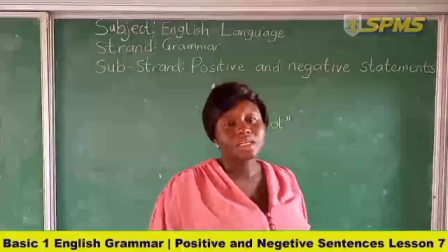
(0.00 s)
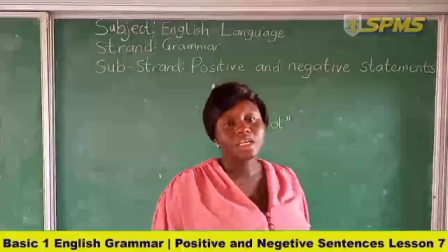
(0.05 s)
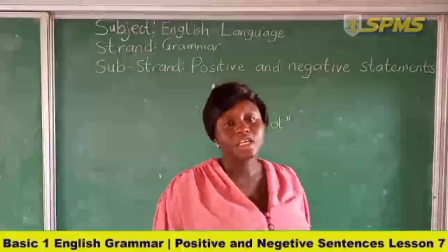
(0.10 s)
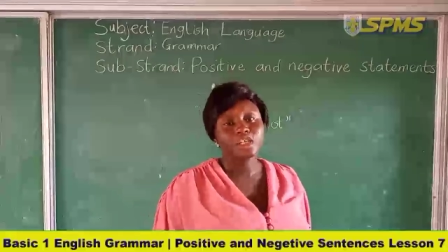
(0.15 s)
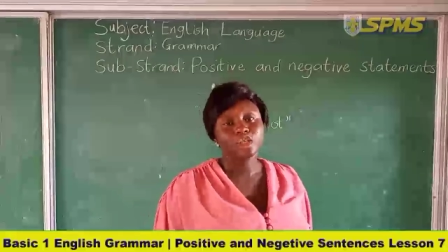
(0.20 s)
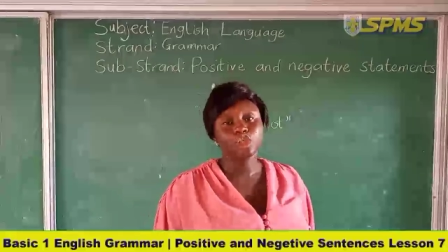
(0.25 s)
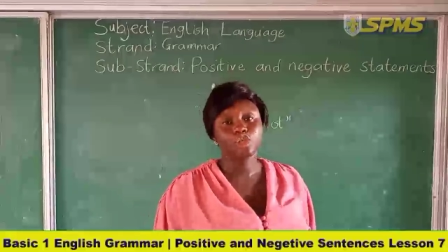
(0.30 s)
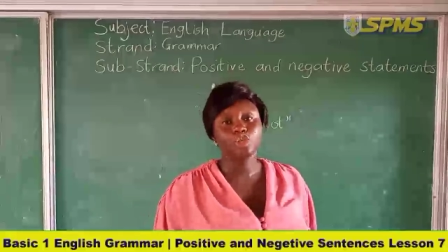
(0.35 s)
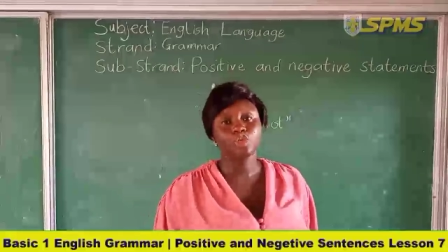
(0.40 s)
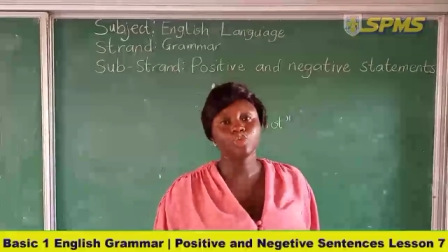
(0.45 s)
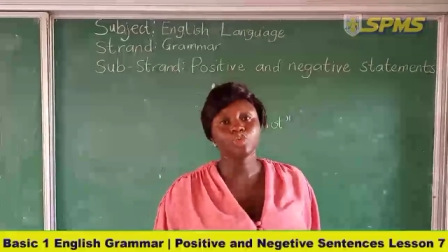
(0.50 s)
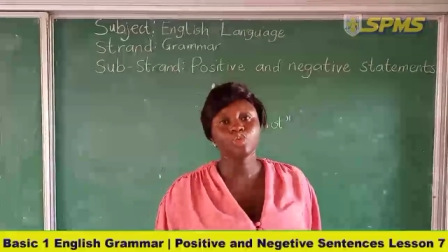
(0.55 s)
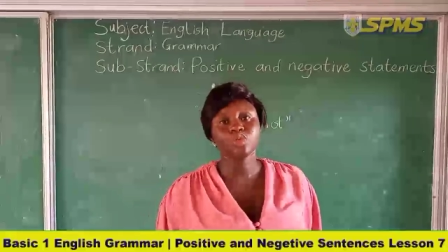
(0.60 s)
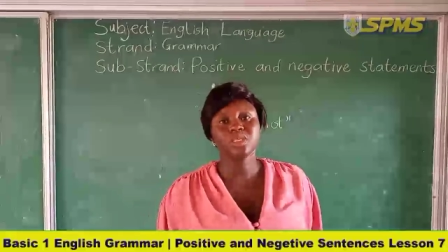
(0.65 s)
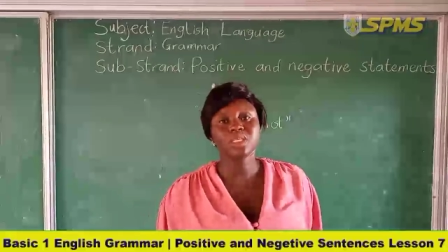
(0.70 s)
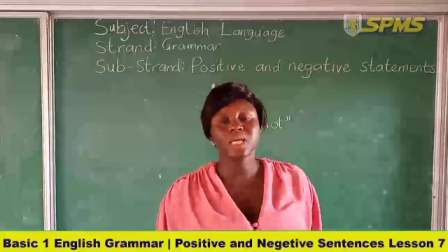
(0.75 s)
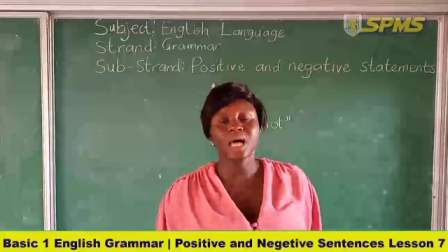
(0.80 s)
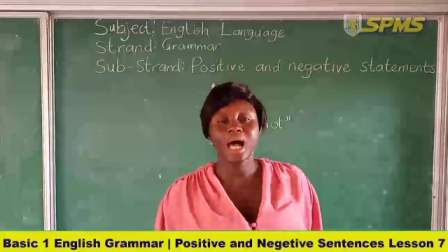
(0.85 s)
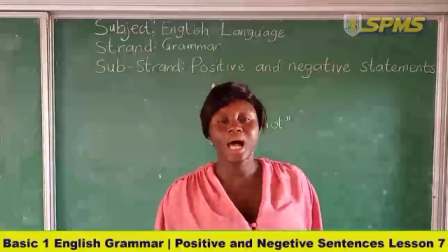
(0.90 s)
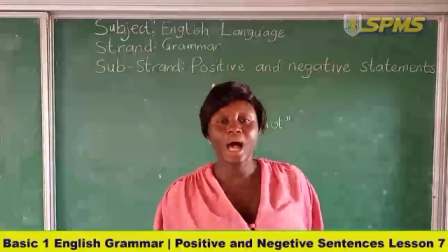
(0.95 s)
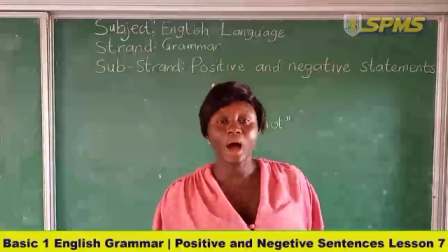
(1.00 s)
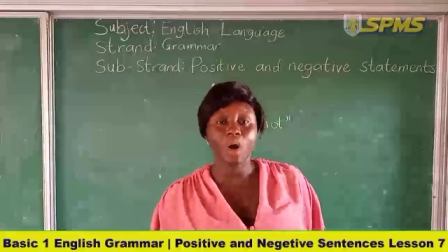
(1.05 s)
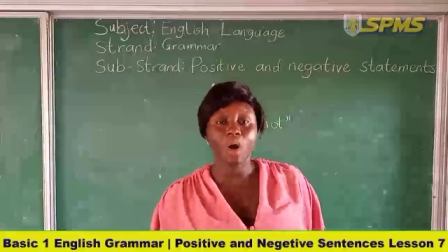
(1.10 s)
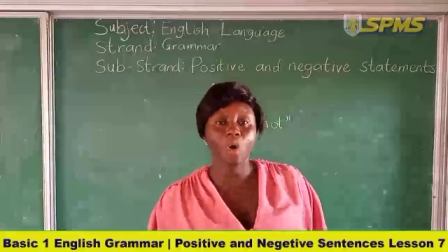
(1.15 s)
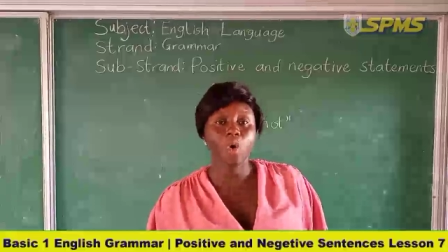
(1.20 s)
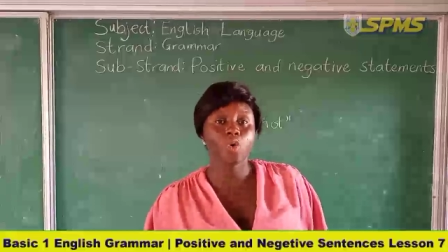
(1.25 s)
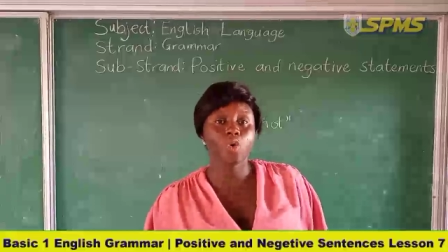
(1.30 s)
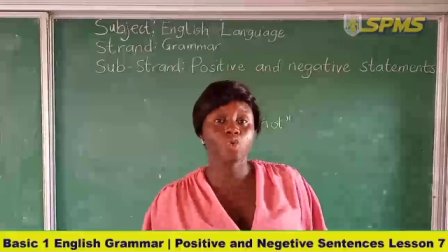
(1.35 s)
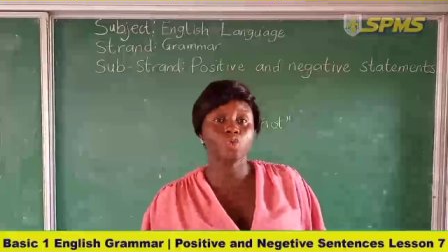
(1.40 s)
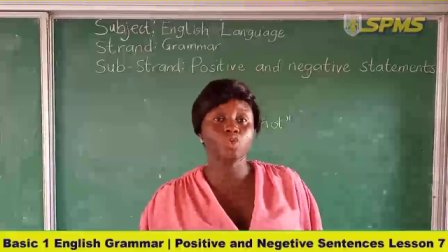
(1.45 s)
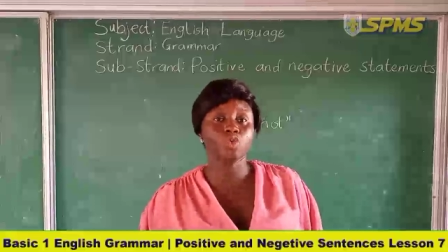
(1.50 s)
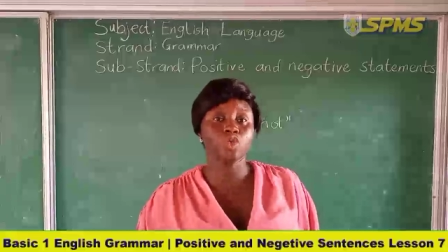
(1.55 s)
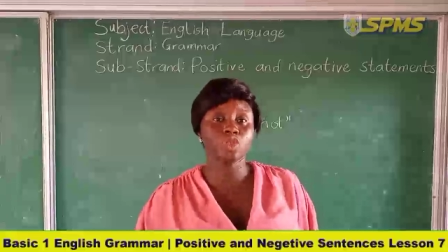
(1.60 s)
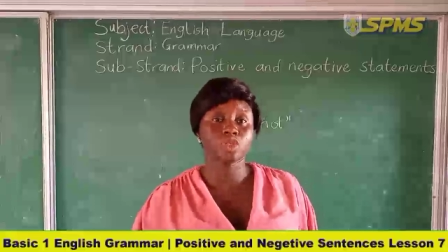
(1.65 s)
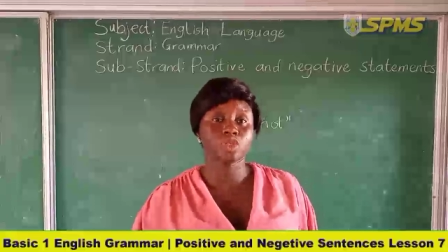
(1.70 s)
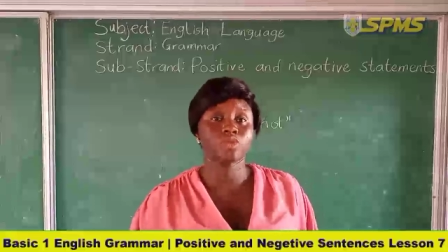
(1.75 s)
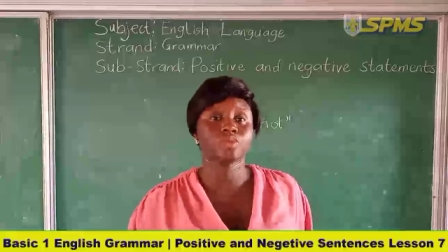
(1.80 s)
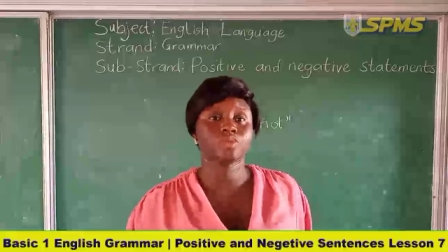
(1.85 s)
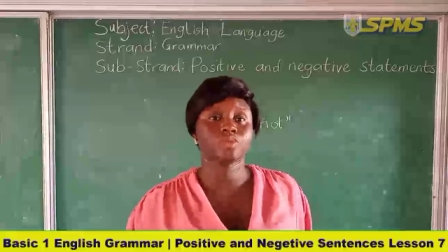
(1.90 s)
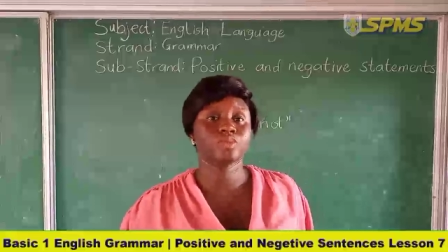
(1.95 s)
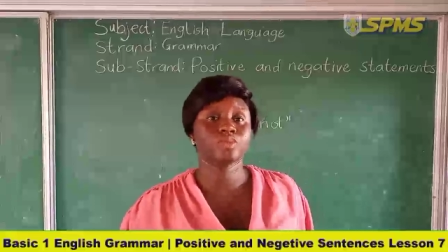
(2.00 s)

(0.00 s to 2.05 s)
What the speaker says: The shoes are old.